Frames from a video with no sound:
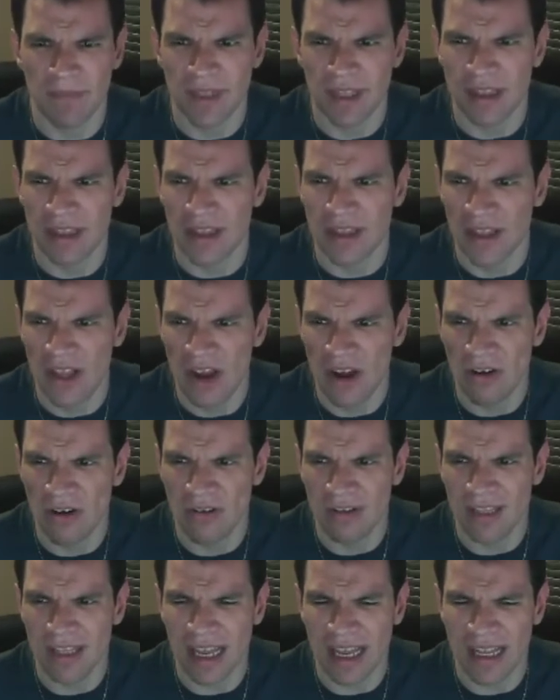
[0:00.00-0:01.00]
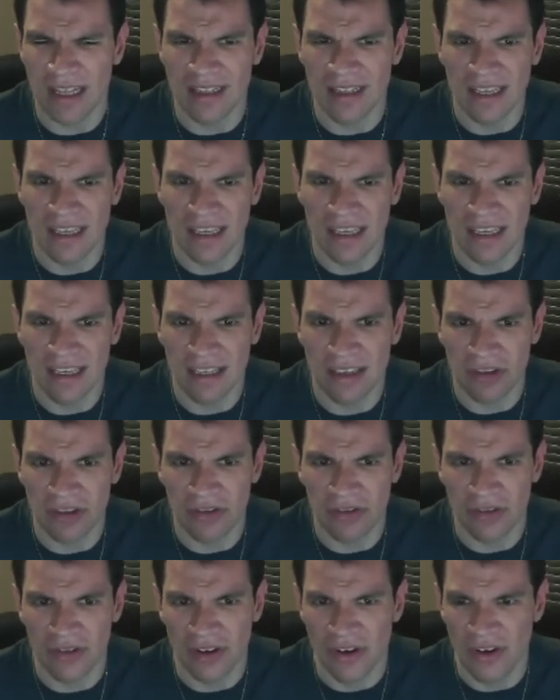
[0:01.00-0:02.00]
note that
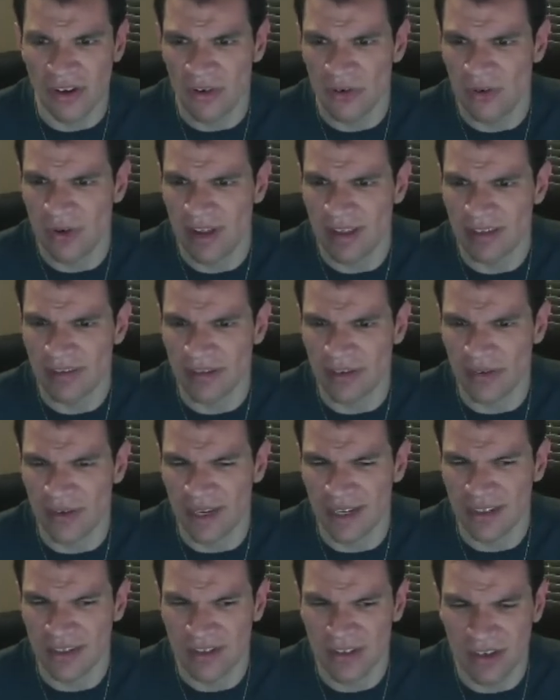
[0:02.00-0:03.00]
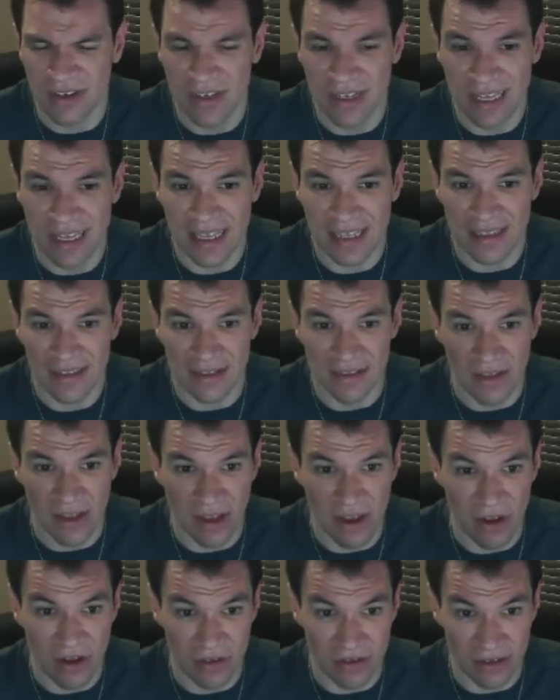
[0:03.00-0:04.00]
this restriction is
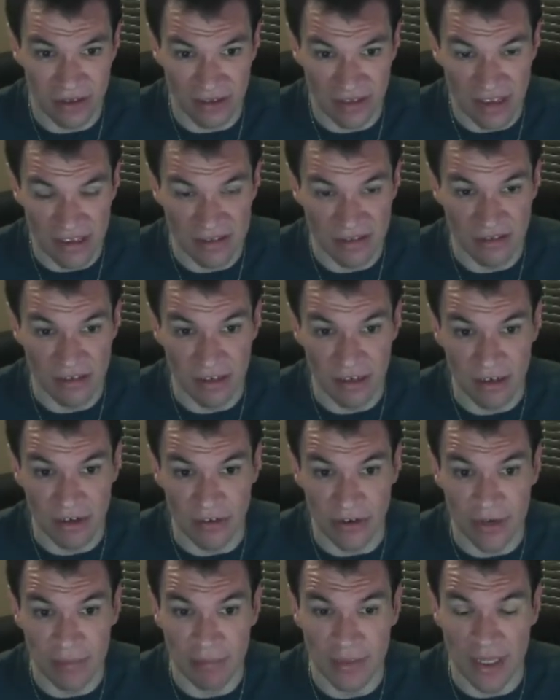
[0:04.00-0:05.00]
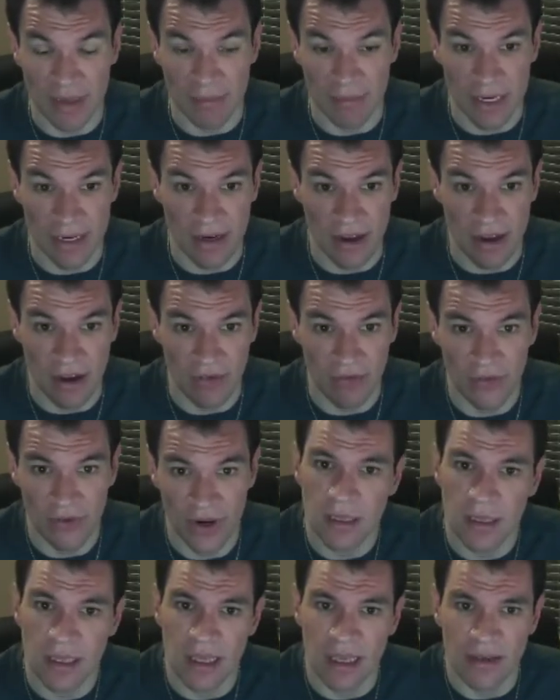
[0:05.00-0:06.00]
not descriptive enough.
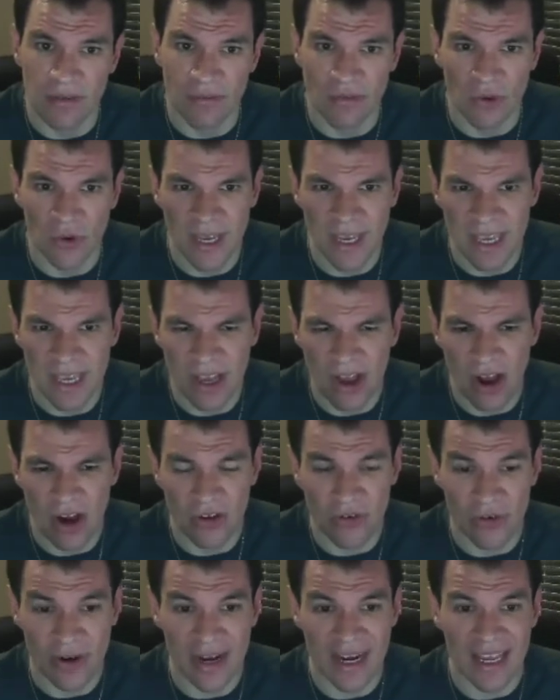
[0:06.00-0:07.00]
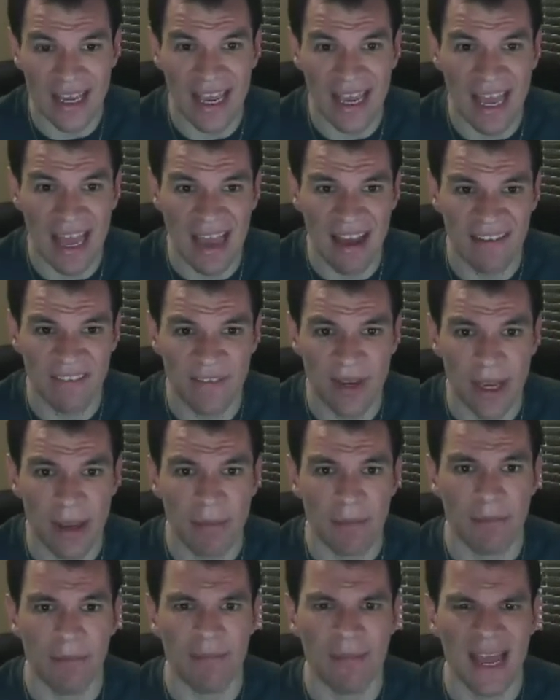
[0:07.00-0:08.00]
If we already have
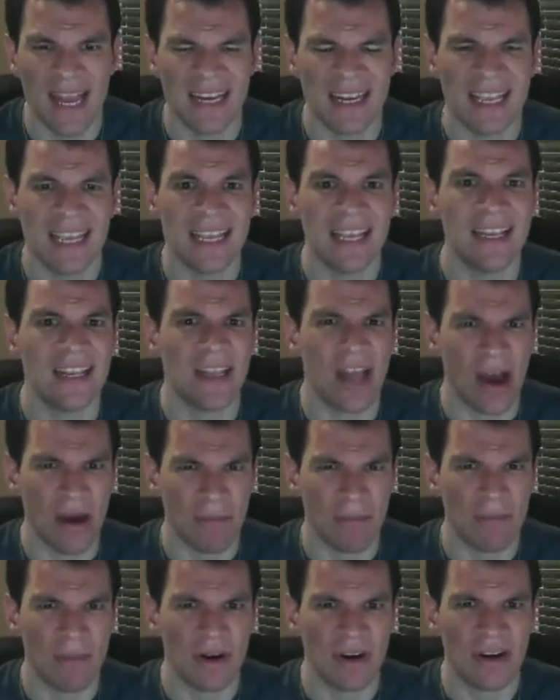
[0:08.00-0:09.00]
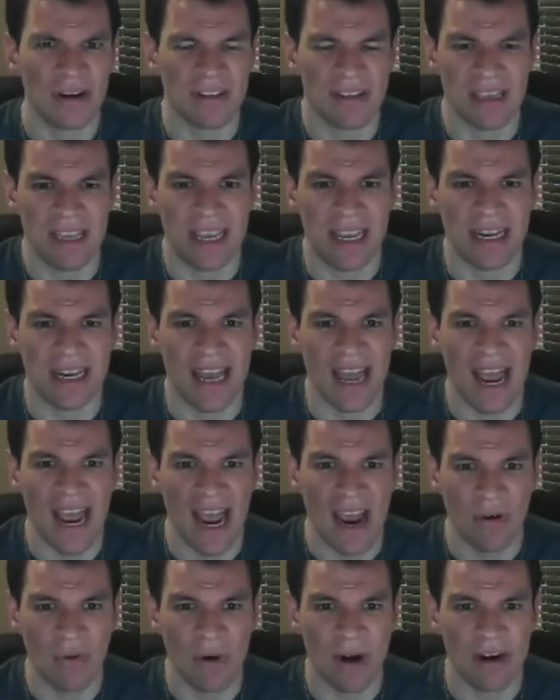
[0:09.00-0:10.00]
many numbers in
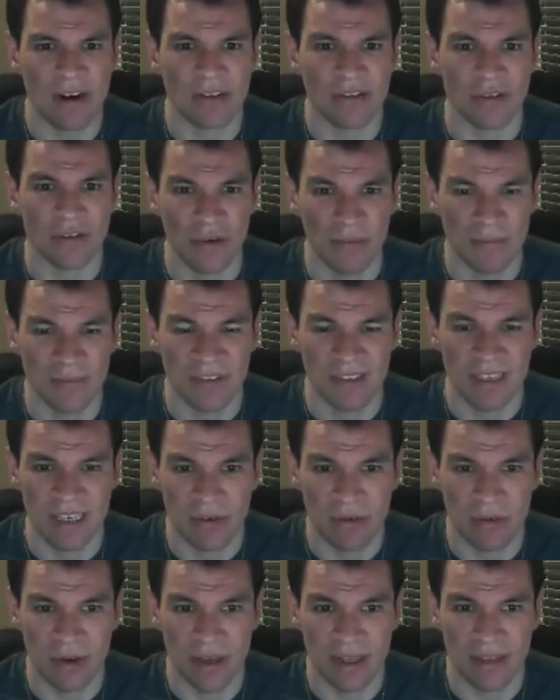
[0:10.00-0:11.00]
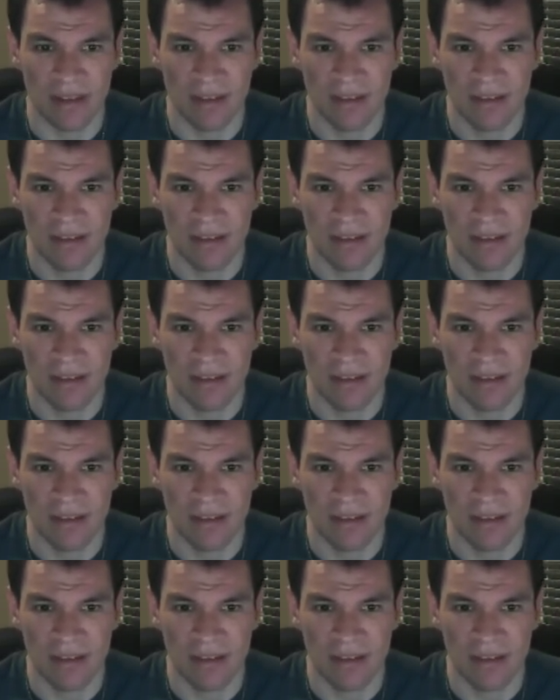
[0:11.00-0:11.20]
our subsequence,